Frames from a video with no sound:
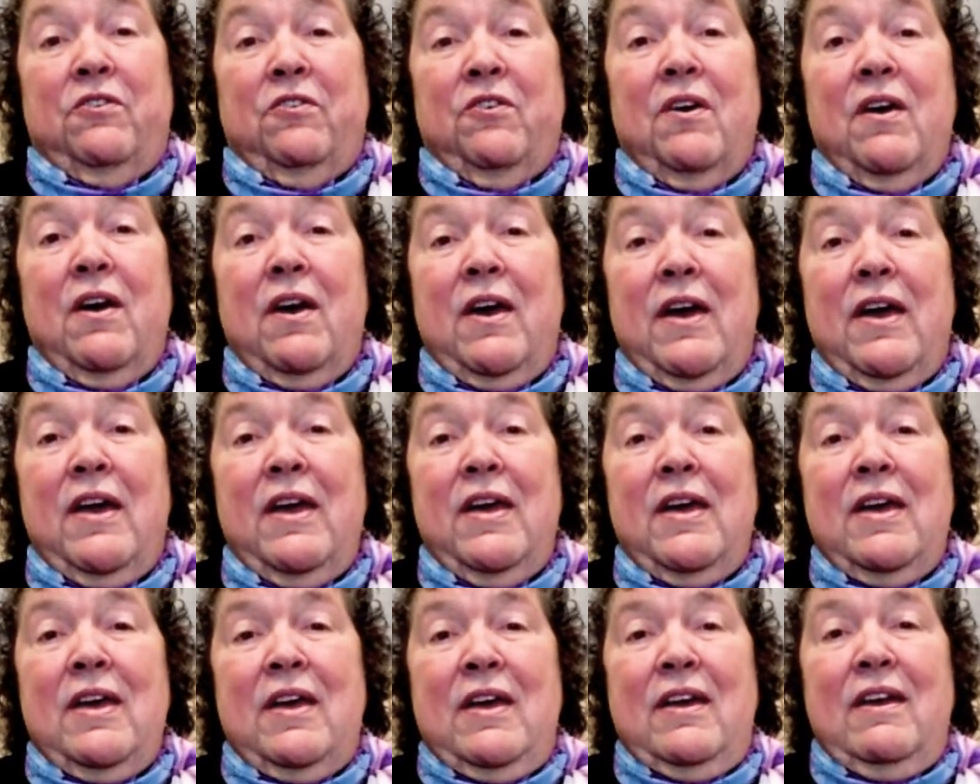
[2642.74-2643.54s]
cry.
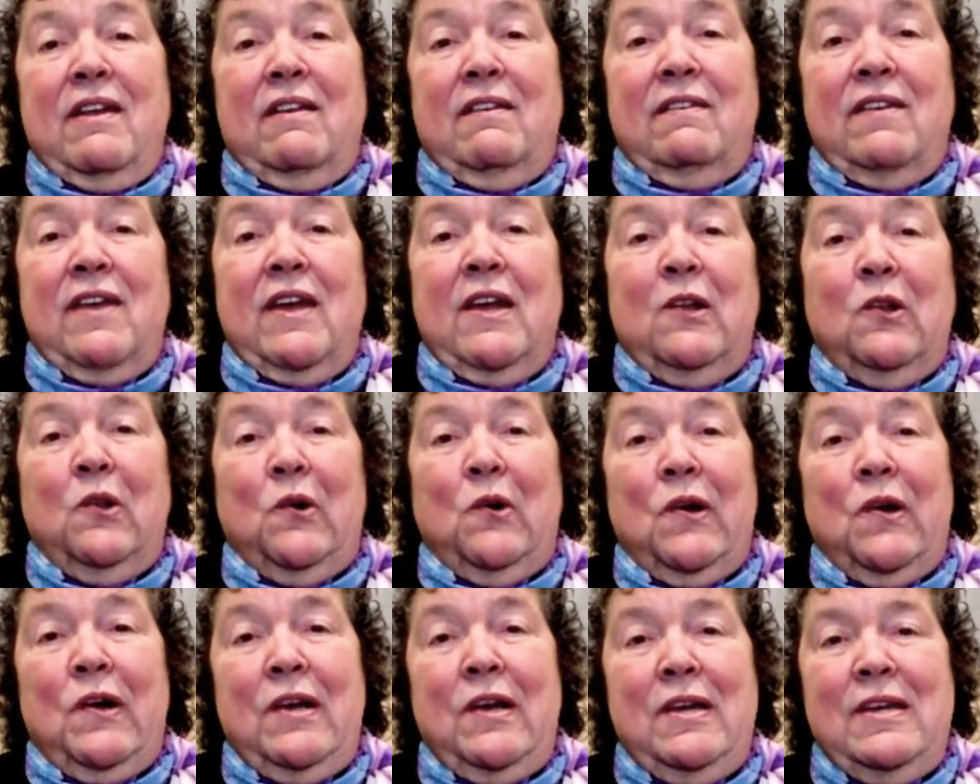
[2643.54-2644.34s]
It's saying,
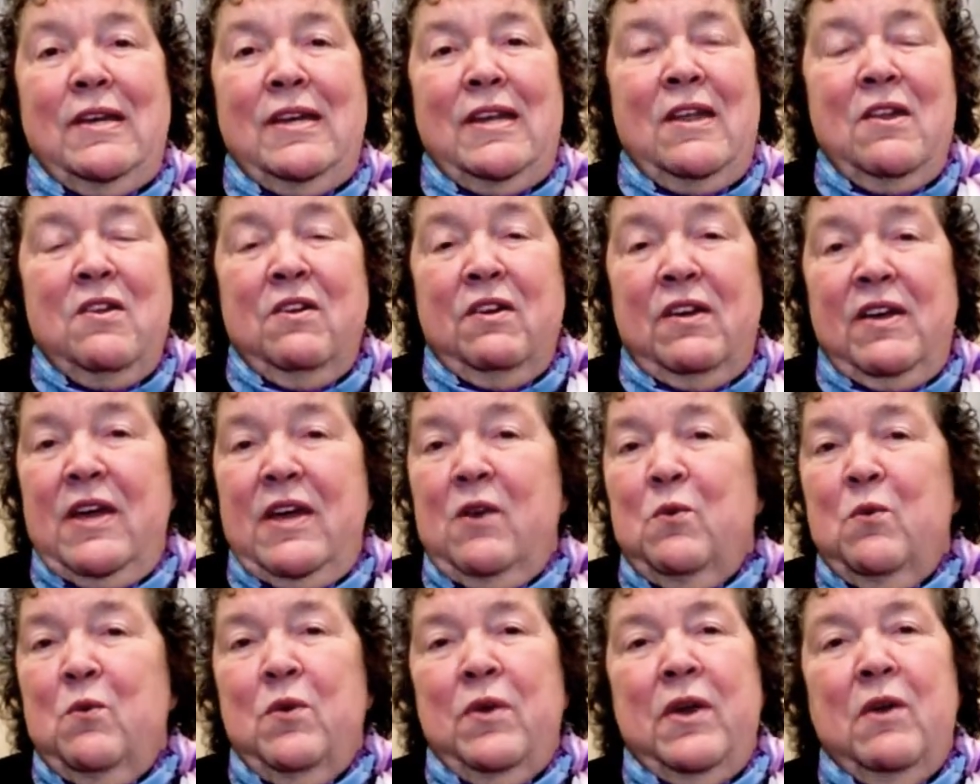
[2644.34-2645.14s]
Lord, you know,
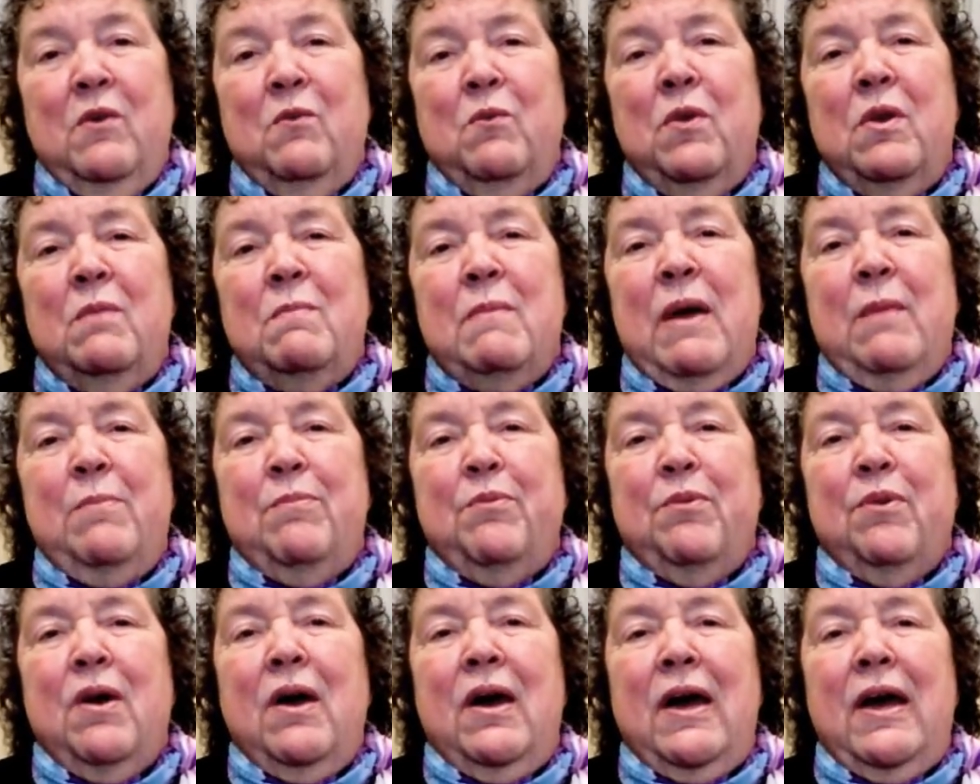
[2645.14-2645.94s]
get, get rid of my
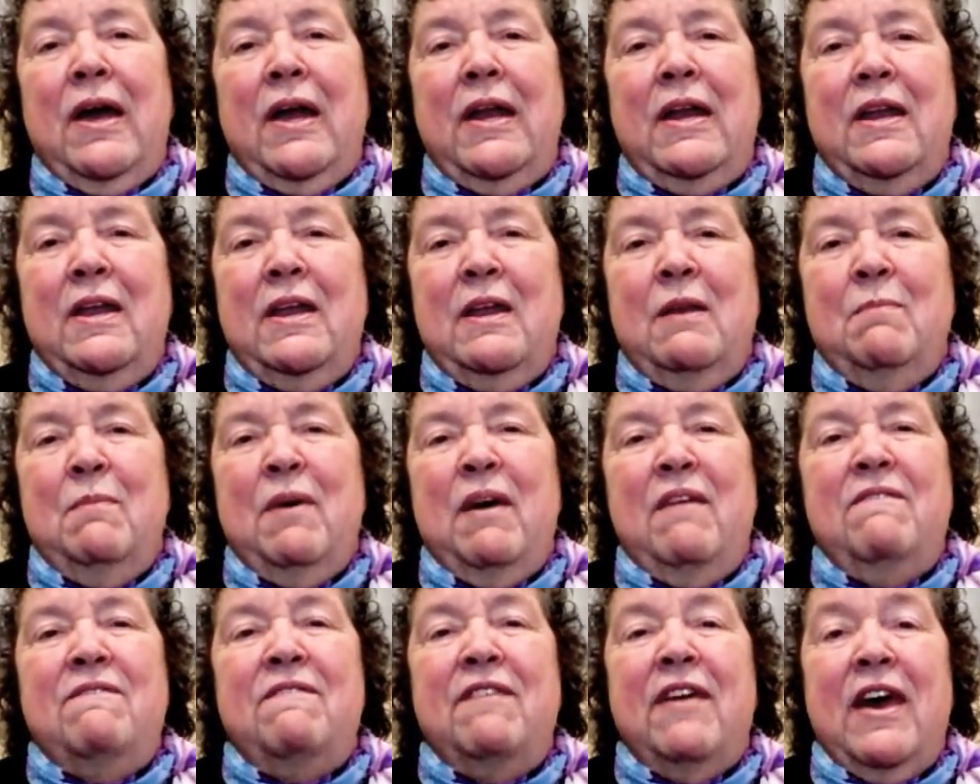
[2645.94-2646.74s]
pride and
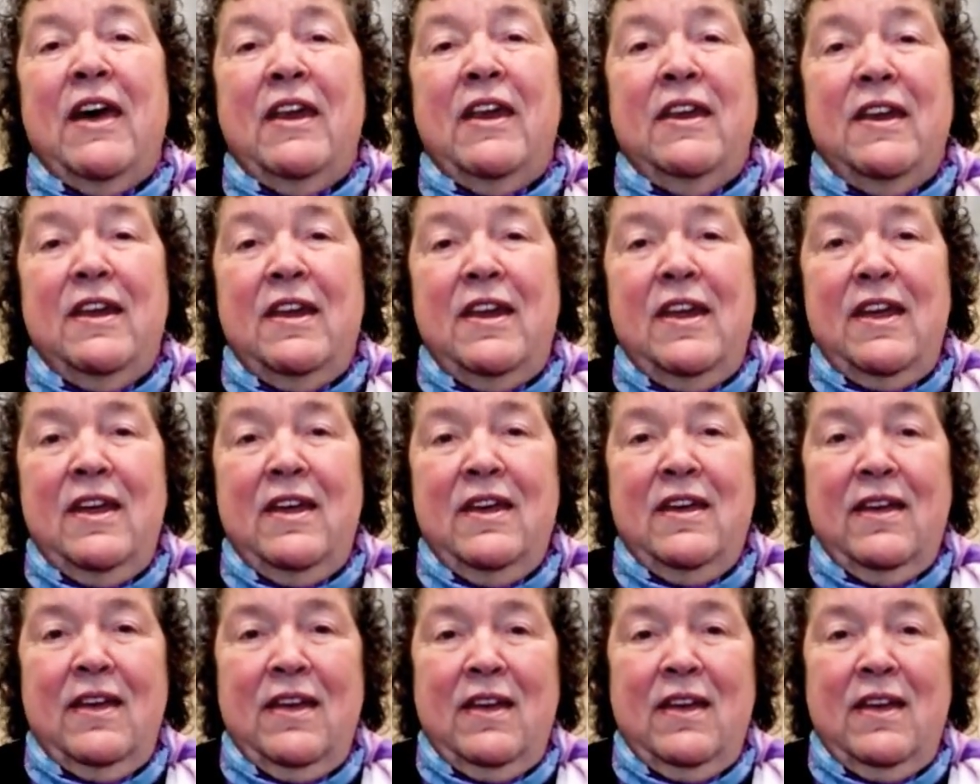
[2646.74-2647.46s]
my vanity.